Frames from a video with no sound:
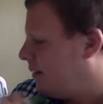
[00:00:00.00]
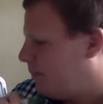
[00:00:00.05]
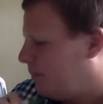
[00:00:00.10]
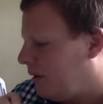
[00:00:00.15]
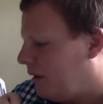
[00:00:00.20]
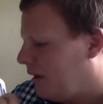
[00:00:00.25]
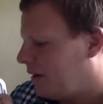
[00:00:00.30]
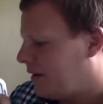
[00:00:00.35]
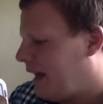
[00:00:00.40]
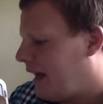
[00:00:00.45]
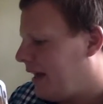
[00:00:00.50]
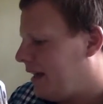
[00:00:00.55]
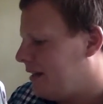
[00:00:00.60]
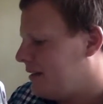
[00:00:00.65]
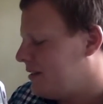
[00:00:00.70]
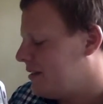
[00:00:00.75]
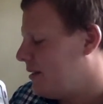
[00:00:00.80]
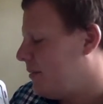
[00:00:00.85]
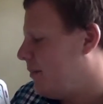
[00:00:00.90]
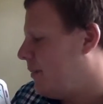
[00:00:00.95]
Plug that
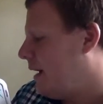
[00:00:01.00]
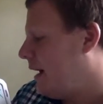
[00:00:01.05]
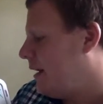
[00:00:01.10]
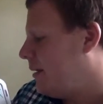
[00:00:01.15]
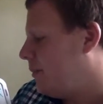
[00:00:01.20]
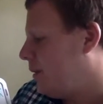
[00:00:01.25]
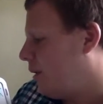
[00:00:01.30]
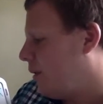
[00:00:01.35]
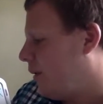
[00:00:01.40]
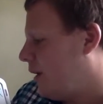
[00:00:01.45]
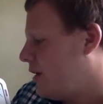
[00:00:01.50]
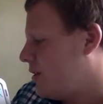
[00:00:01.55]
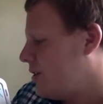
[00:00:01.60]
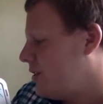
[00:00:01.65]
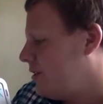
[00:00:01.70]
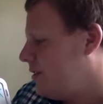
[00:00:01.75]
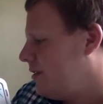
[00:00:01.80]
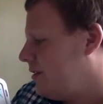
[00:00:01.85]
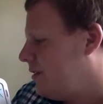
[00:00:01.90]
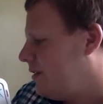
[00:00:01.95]
into the bottom
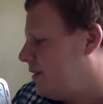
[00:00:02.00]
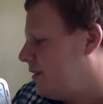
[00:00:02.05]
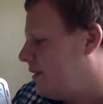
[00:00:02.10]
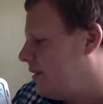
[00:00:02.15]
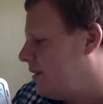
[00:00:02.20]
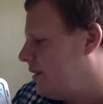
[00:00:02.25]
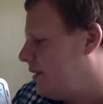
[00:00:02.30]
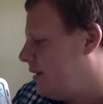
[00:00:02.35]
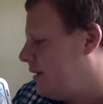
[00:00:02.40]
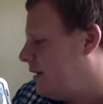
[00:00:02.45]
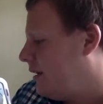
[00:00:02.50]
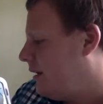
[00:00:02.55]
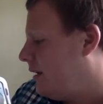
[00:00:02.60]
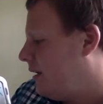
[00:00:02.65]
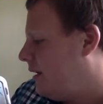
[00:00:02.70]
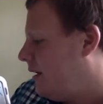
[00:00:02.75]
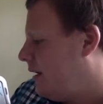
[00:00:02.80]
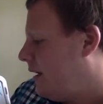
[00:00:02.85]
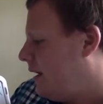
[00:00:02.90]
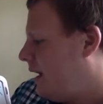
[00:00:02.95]
equation.
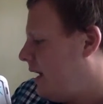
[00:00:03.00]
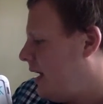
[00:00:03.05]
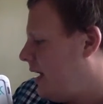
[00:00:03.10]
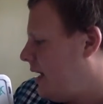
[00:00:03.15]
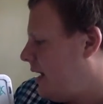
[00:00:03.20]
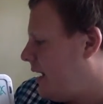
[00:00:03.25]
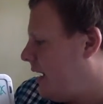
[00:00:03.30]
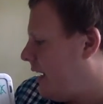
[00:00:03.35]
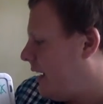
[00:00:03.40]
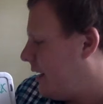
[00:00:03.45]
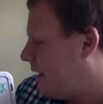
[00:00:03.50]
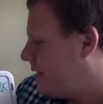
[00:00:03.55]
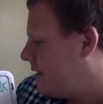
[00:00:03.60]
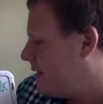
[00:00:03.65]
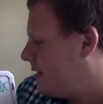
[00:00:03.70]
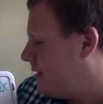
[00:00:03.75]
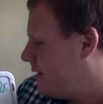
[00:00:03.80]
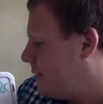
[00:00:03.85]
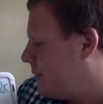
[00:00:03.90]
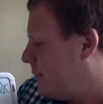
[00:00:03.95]

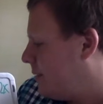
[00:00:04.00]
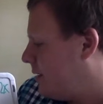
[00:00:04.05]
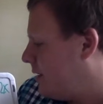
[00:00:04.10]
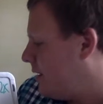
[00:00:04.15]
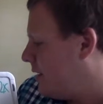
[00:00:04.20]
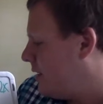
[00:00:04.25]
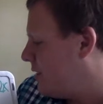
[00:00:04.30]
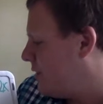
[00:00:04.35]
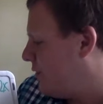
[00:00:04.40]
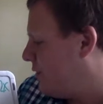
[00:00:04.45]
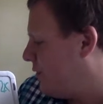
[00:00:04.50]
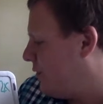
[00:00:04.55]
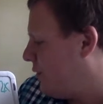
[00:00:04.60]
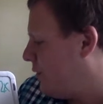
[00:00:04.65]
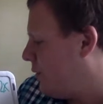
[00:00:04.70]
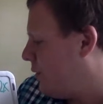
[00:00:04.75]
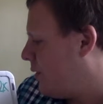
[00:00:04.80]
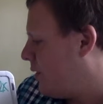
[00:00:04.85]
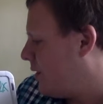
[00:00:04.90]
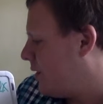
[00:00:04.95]
8x plus
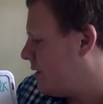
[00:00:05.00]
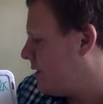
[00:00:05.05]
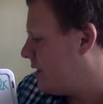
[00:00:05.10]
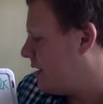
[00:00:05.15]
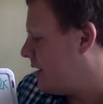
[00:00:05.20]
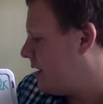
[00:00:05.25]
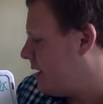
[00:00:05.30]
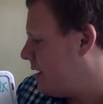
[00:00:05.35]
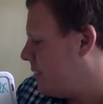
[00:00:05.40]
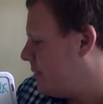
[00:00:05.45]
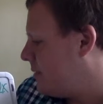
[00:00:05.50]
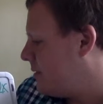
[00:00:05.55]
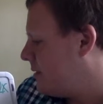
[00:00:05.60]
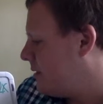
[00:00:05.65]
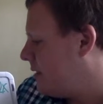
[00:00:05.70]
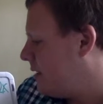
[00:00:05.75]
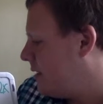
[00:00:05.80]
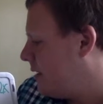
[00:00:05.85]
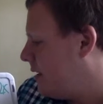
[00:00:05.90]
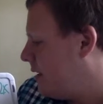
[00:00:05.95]
4
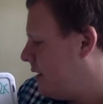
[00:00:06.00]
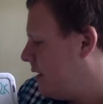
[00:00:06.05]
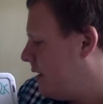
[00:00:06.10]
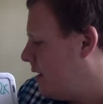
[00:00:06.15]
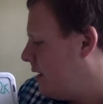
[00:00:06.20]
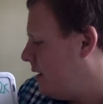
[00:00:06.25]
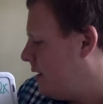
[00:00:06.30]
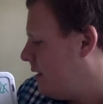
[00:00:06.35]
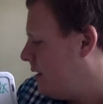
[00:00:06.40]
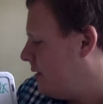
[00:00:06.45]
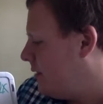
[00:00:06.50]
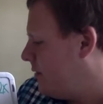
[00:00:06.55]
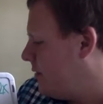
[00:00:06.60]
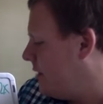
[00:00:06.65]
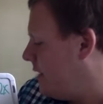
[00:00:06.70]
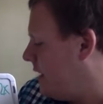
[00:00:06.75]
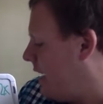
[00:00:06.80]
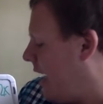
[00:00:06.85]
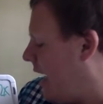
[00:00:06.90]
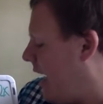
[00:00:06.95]
times
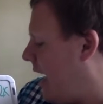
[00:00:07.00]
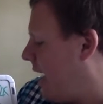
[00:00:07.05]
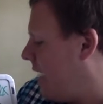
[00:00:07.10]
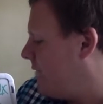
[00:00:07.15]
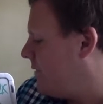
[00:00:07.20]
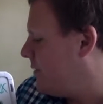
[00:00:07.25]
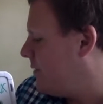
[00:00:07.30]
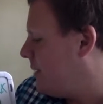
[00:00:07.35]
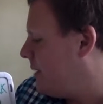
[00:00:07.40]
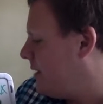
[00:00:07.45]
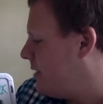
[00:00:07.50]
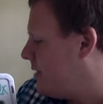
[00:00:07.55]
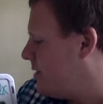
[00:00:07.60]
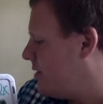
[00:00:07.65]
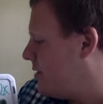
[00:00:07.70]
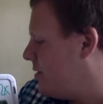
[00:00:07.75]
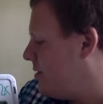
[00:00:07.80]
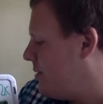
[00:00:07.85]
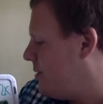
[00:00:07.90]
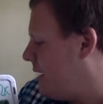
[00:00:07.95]
3 halves minus
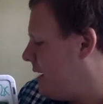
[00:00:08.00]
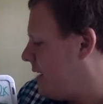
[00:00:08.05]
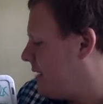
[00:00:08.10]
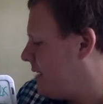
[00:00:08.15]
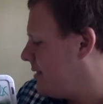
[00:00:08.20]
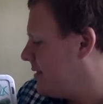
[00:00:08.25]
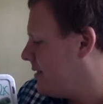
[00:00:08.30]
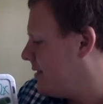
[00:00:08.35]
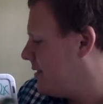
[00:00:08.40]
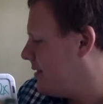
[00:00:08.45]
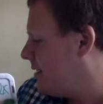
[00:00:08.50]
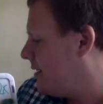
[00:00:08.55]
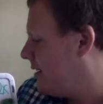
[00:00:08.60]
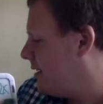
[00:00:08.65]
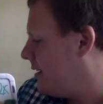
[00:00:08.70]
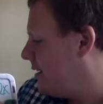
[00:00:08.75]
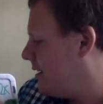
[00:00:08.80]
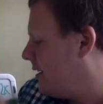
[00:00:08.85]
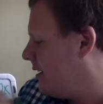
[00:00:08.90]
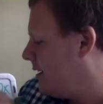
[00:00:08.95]
2x,
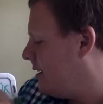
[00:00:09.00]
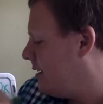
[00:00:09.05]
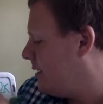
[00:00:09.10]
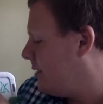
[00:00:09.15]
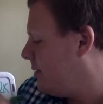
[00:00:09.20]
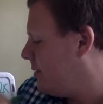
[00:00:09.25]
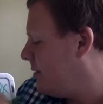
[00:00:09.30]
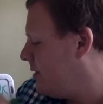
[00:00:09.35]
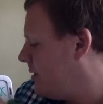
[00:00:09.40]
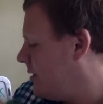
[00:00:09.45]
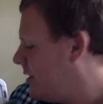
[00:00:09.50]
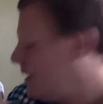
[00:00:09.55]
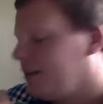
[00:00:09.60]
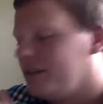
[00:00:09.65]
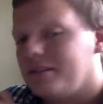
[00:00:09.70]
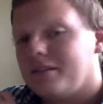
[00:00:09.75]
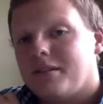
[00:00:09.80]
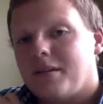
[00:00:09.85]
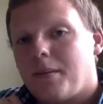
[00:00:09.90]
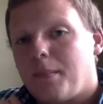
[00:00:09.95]

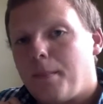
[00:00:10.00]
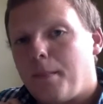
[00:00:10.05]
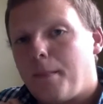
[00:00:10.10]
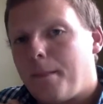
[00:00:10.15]
6.